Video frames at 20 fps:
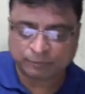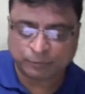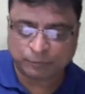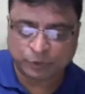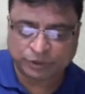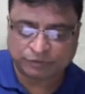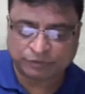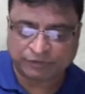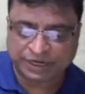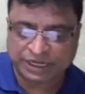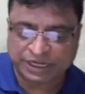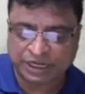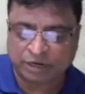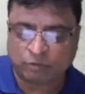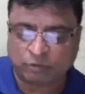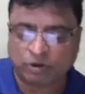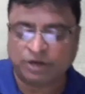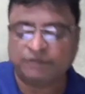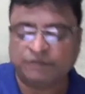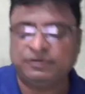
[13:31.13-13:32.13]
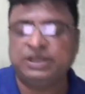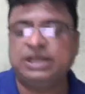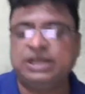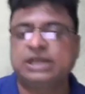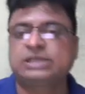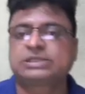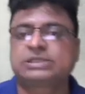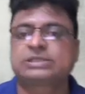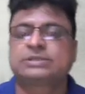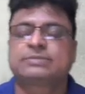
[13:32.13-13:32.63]
put y equal to
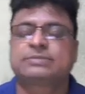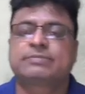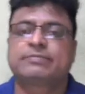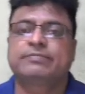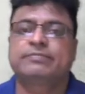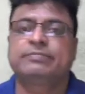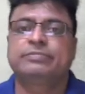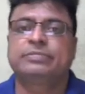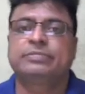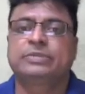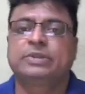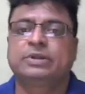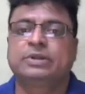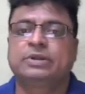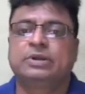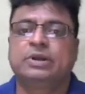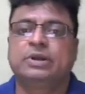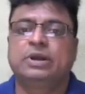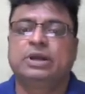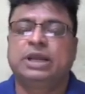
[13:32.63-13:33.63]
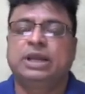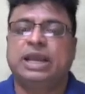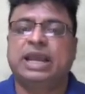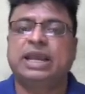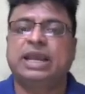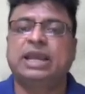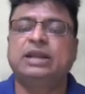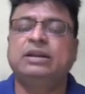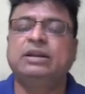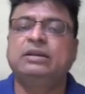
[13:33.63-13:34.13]
Vx.
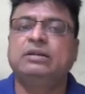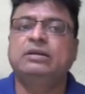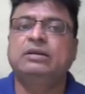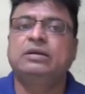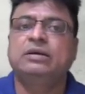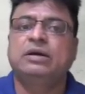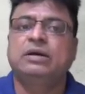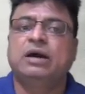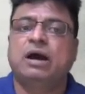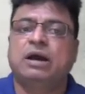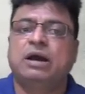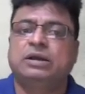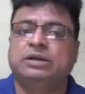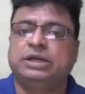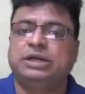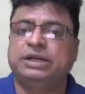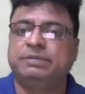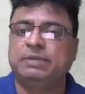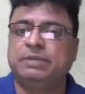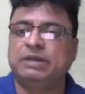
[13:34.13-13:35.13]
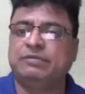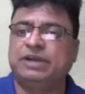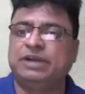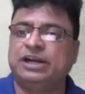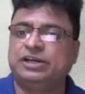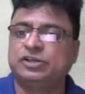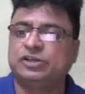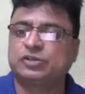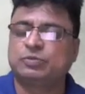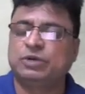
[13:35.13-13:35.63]
Again, it will be
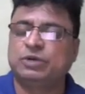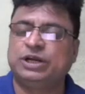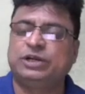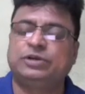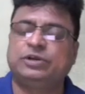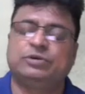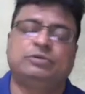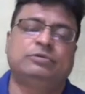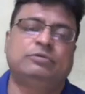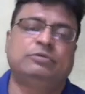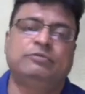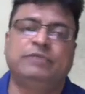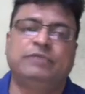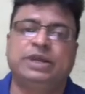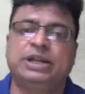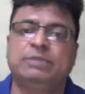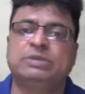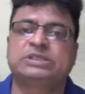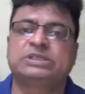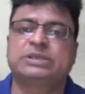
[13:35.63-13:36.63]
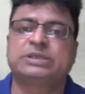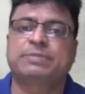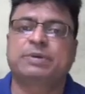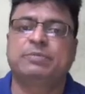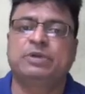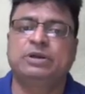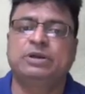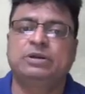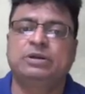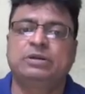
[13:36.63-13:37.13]
reducible into variable
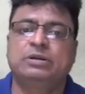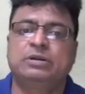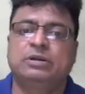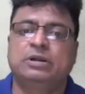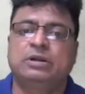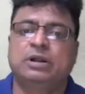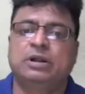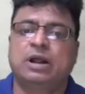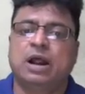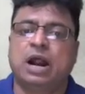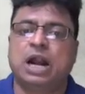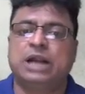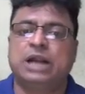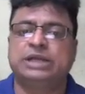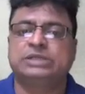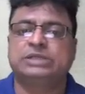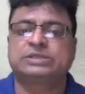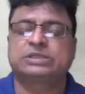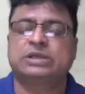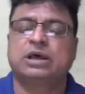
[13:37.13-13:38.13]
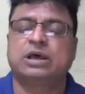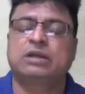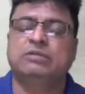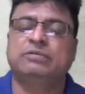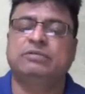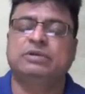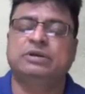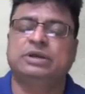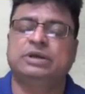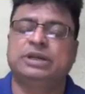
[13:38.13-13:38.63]
separable, and
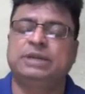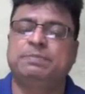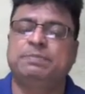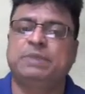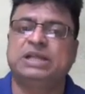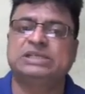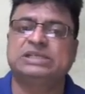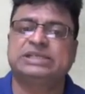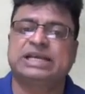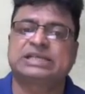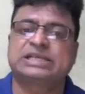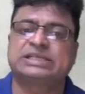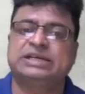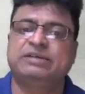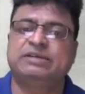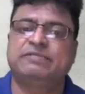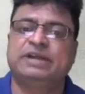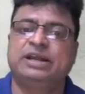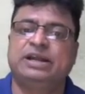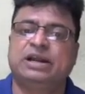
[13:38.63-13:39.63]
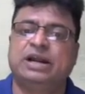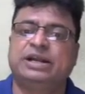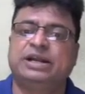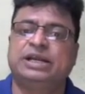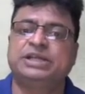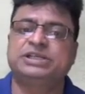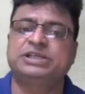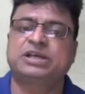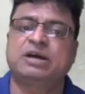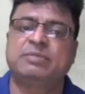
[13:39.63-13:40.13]
solve, replace x and y and
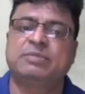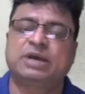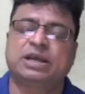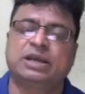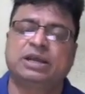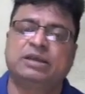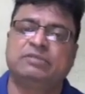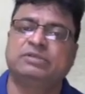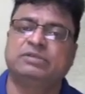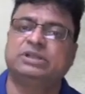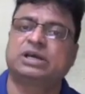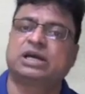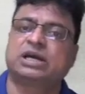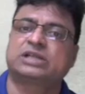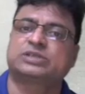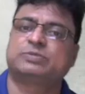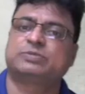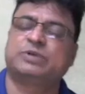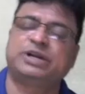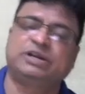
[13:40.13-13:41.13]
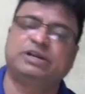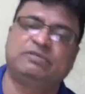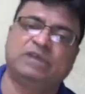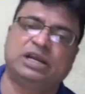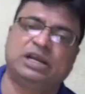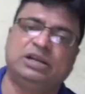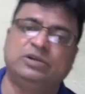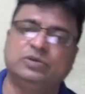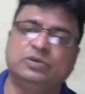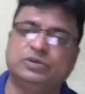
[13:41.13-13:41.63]
h comma k with the corresponding
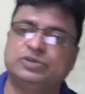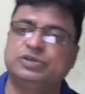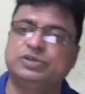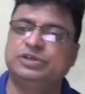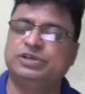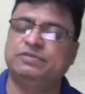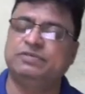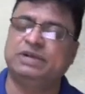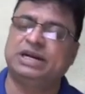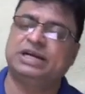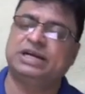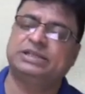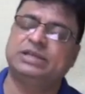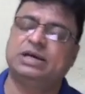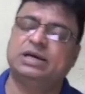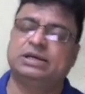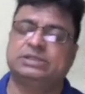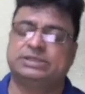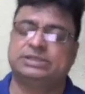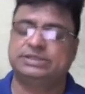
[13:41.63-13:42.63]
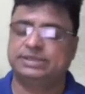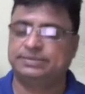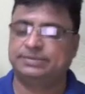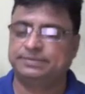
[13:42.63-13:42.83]
values. You will get the answer.